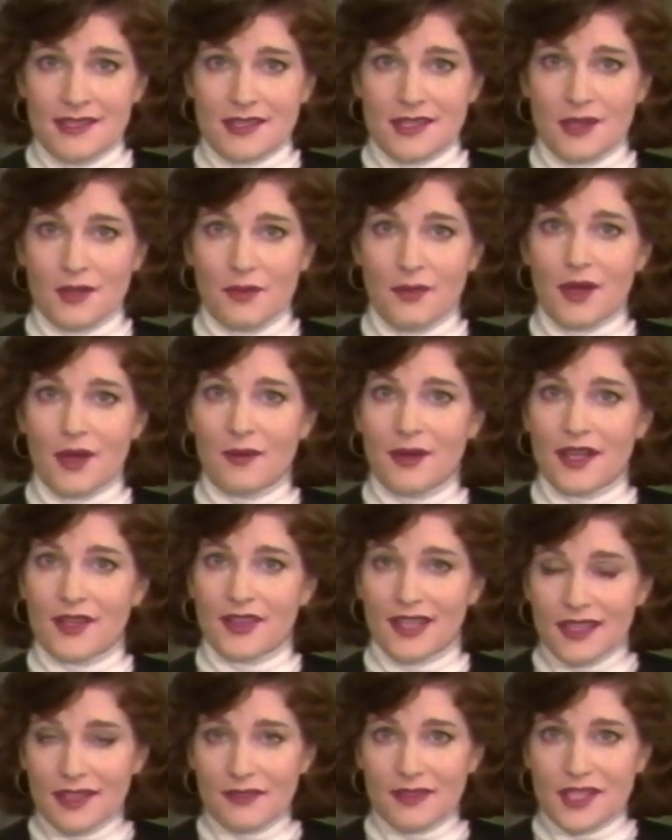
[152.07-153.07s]
So what do I
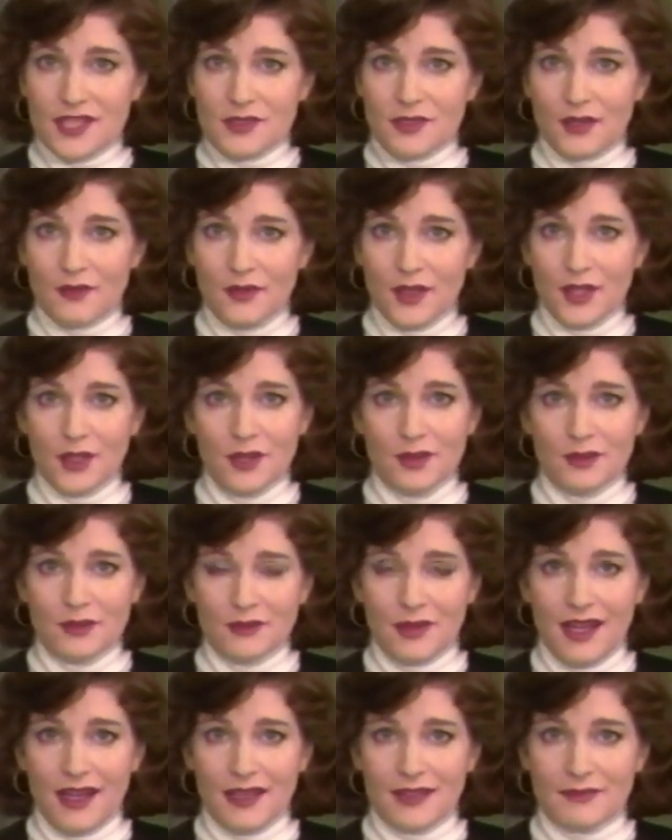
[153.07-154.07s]
think of this review?
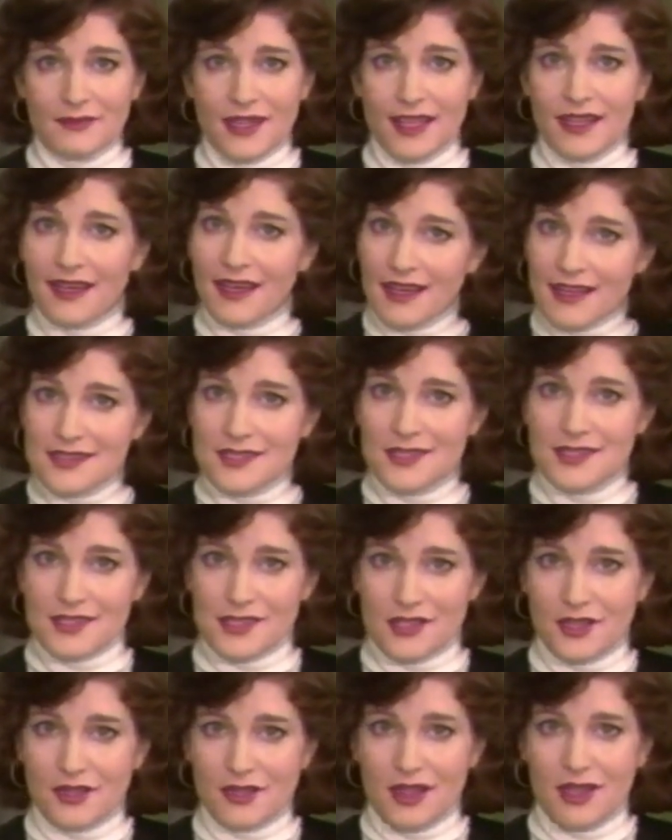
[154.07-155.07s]
Well, it is
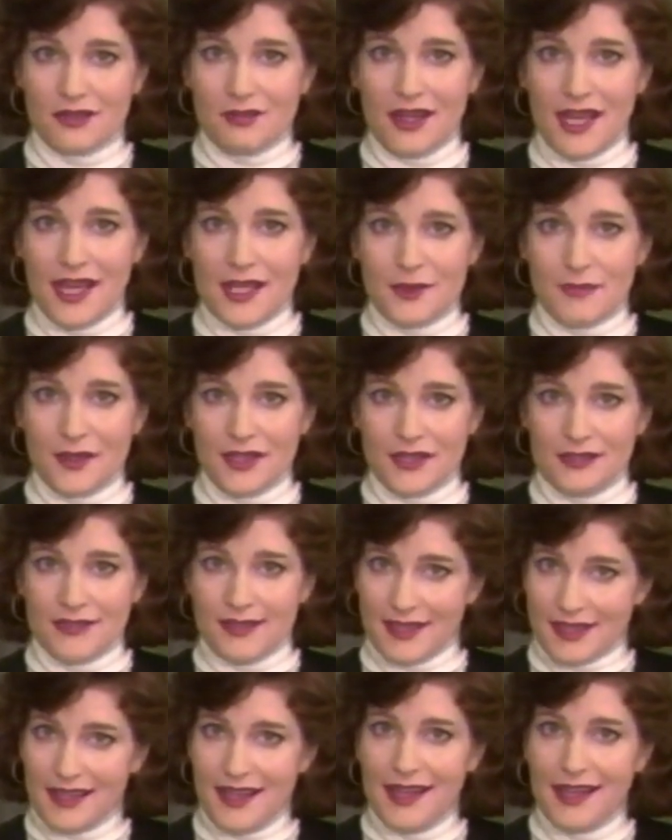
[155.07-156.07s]
dessert all right, but
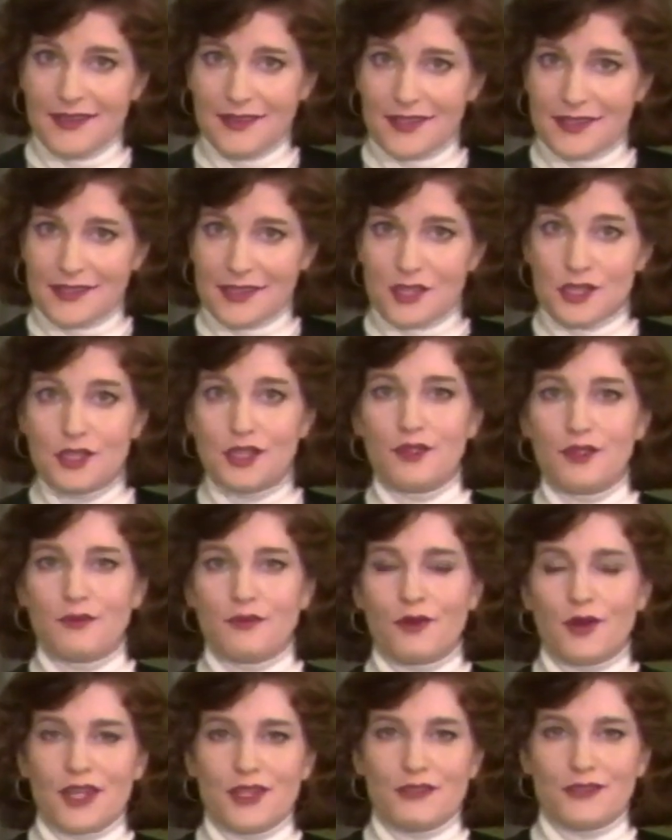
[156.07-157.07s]
the kind that's good
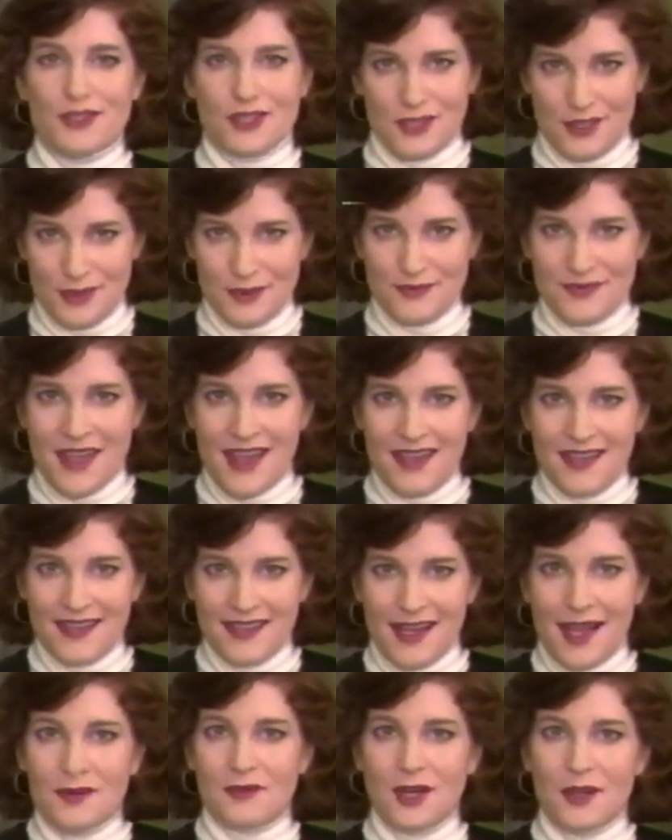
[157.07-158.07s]
for you too.
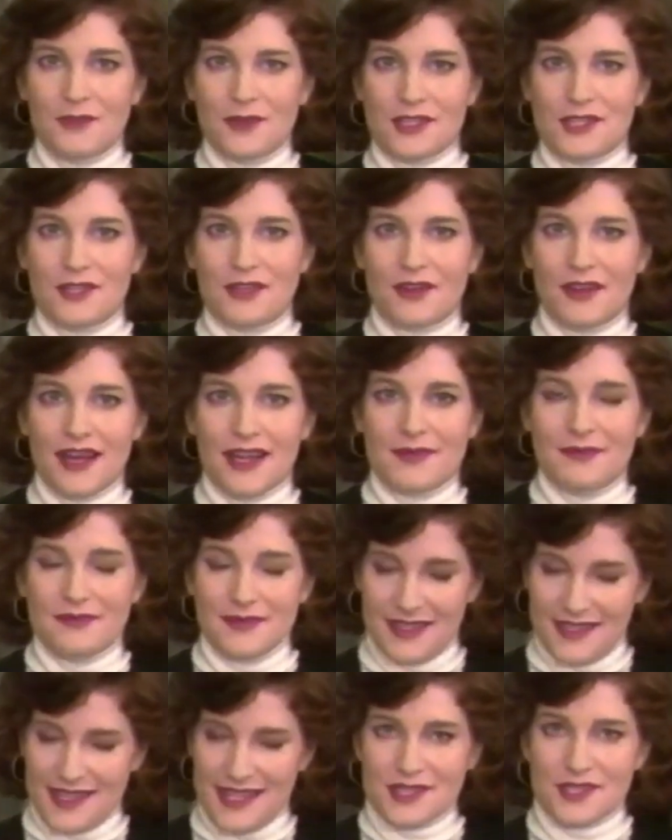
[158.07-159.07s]
I'm Roma Torre,
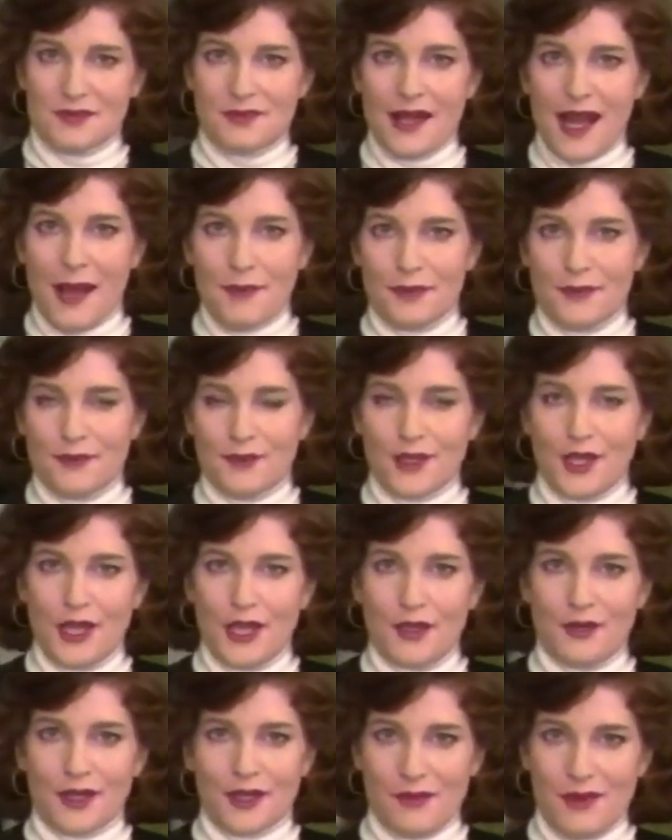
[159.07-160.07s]
and that's a wrap for New
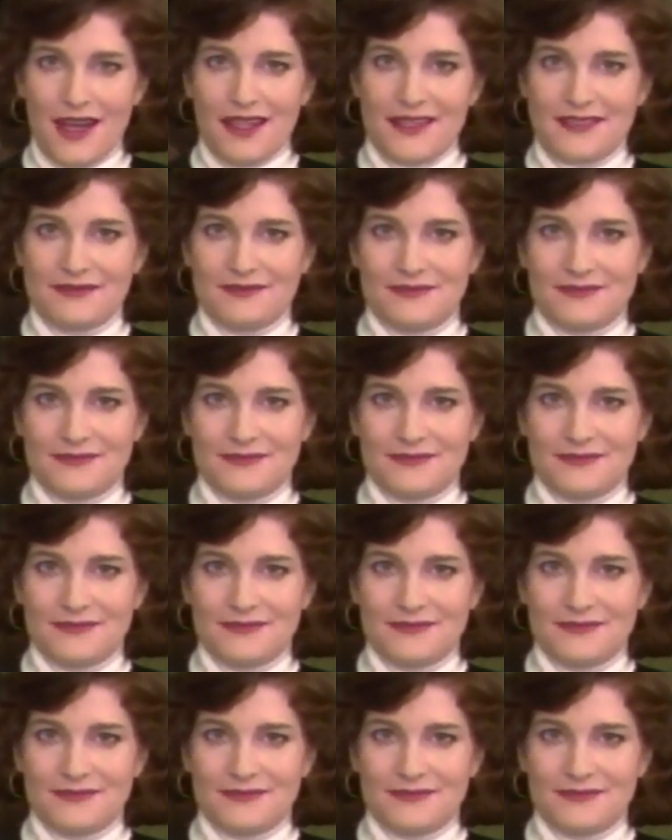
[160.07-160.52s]
York One.